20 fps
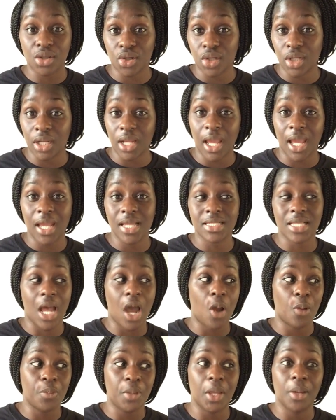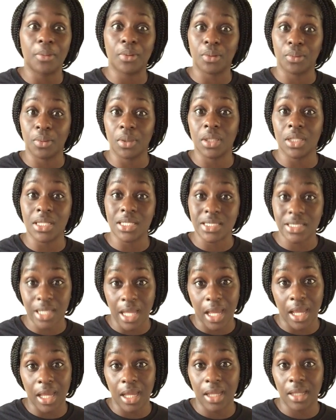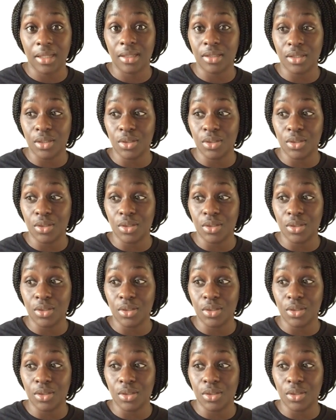thirty days, I'll be able to really say,